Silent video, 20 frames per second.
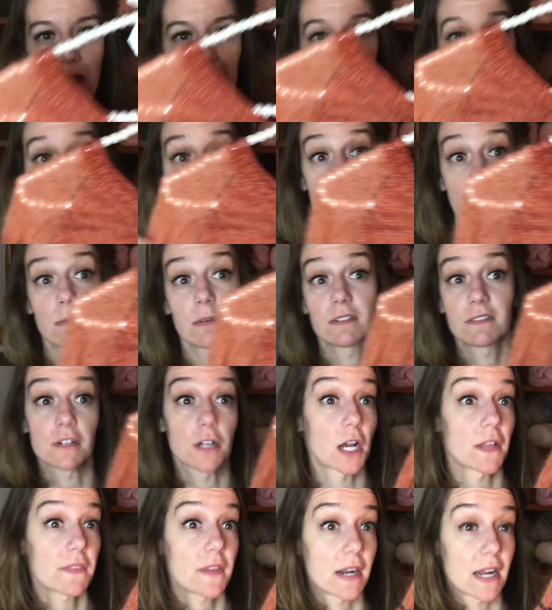bag I probably
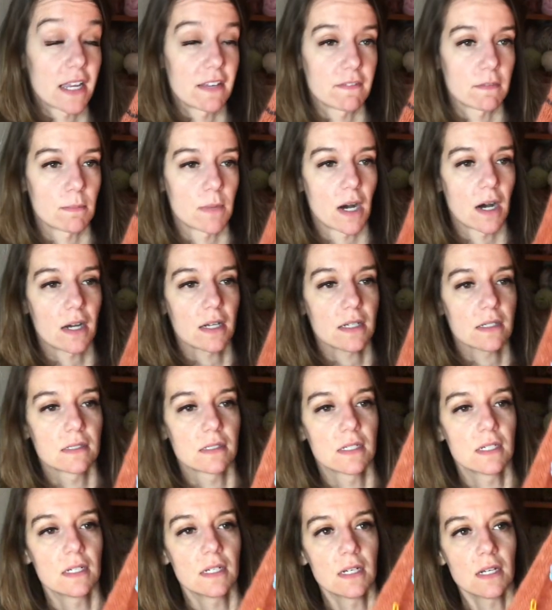forgot that I even bought.
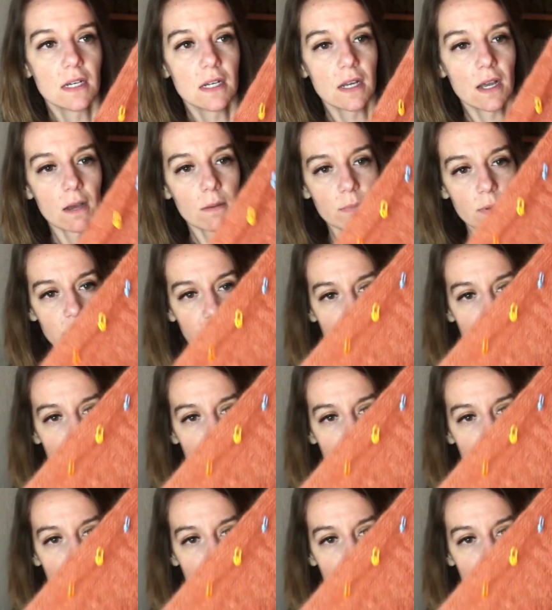But